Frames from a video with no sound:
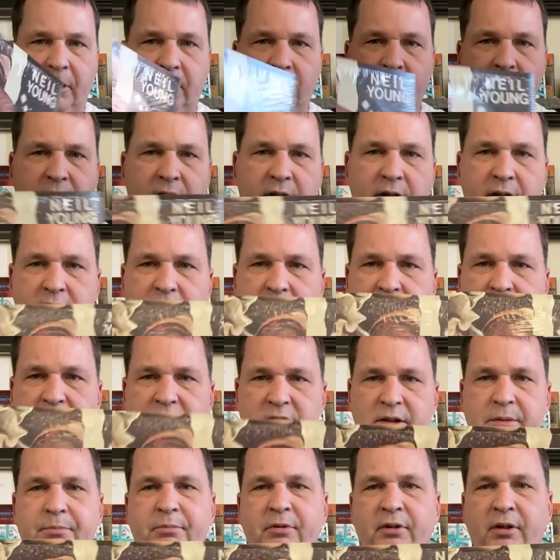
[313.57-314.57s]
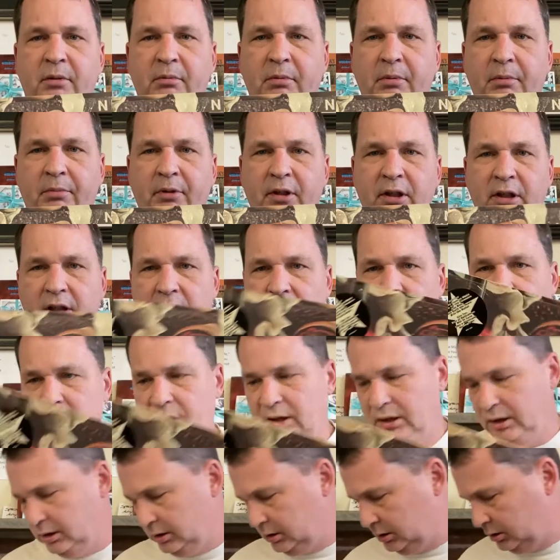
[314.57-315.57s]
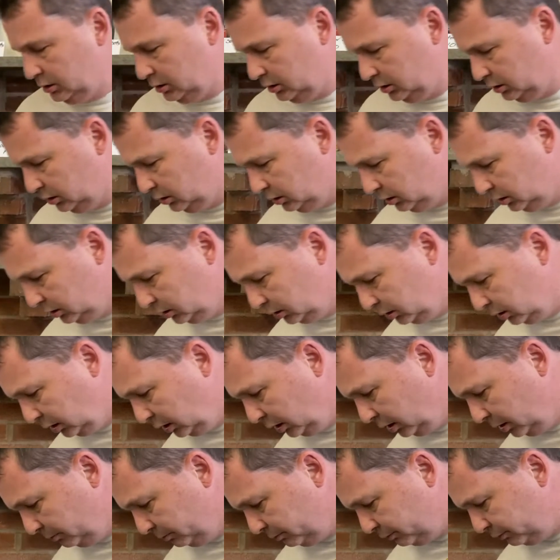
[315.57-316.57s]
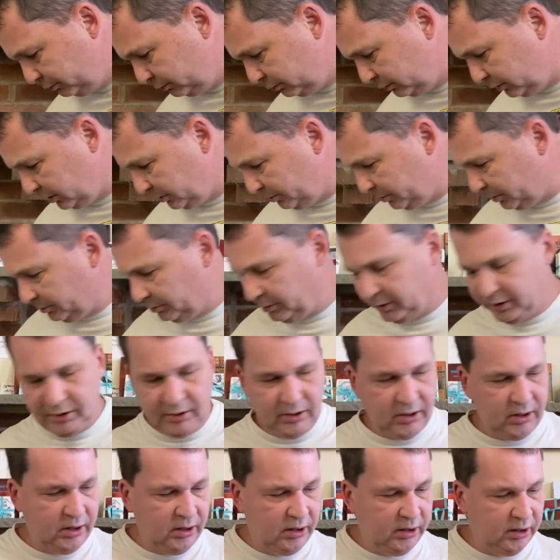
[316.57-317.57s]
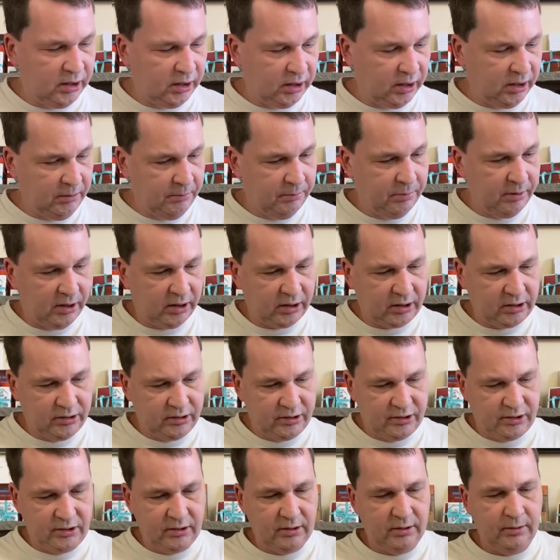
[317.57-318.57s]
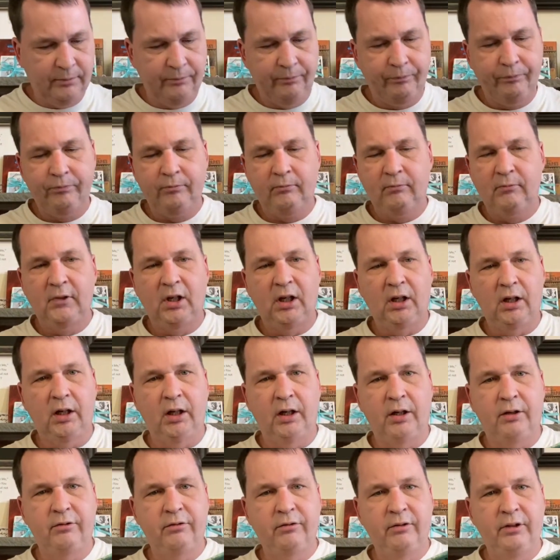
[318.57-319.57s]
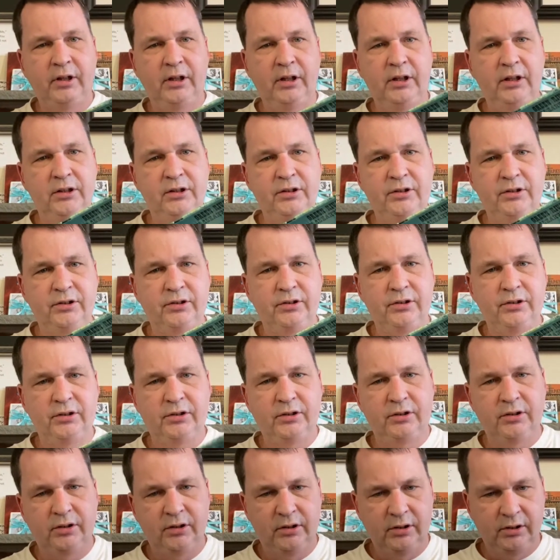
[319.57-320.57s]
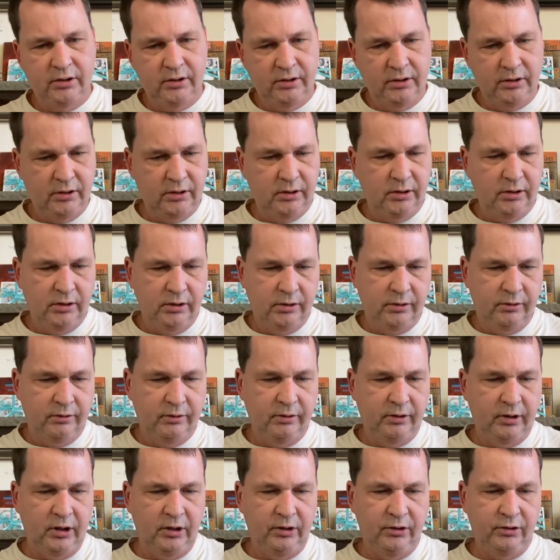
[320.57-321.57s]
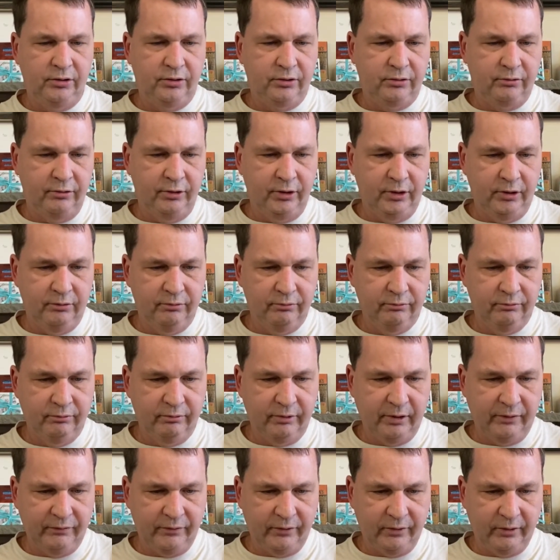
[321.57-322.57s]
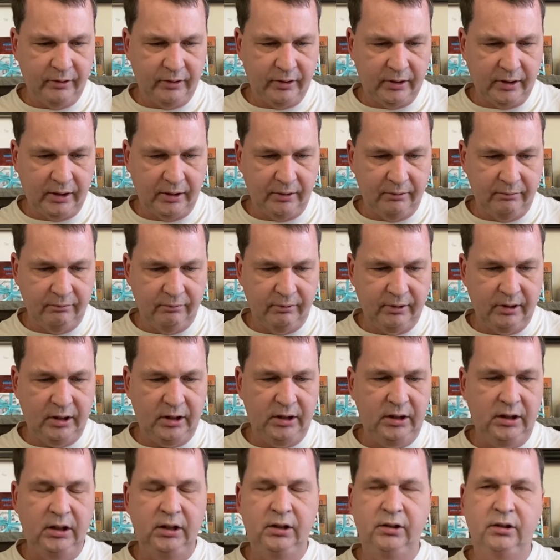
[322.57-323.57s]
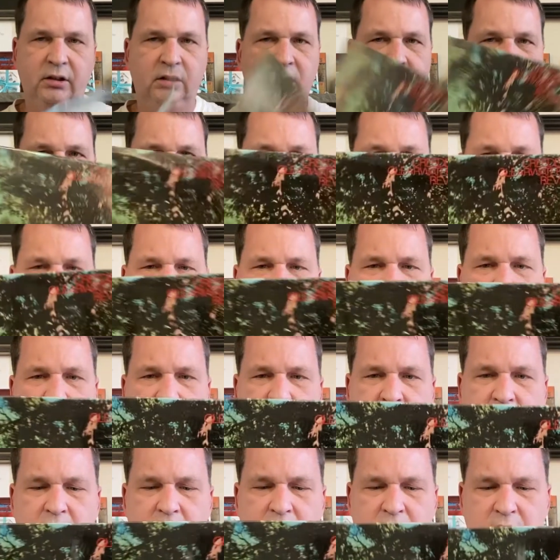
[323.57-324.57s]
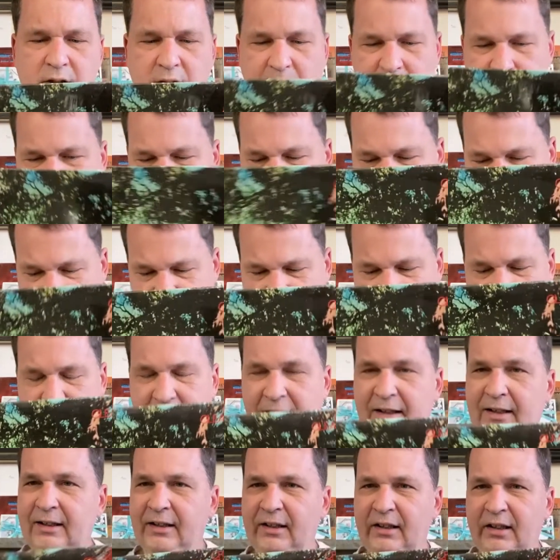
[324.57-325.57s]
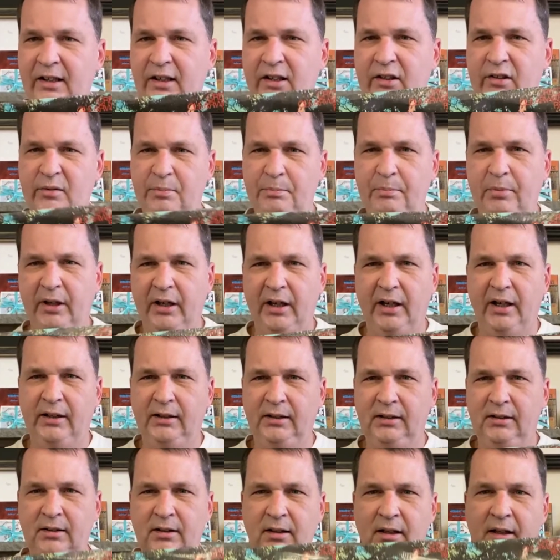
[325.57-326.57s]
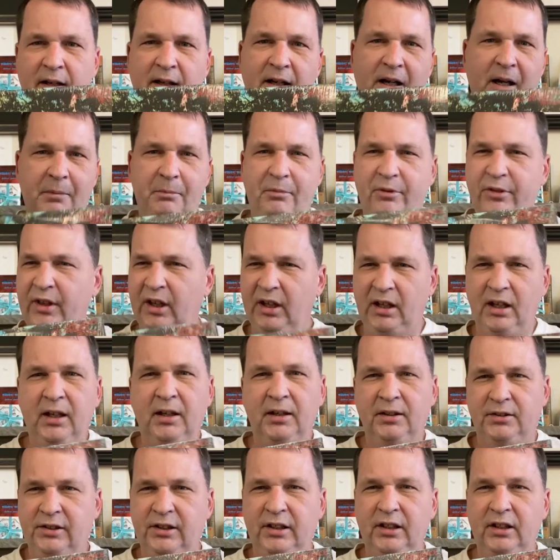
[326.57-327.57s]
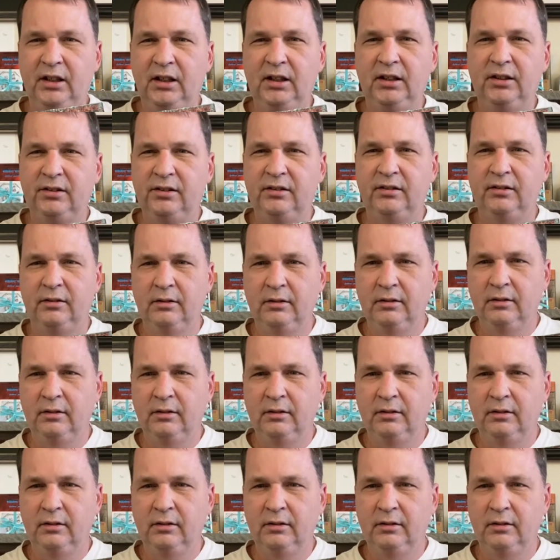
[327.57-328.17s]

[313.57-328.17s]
Bars, probably probably nine bucks. Uh, Creedence, Creedence Green River. I really need to look up the pressing on this, but I, I'm thinking it's 80s.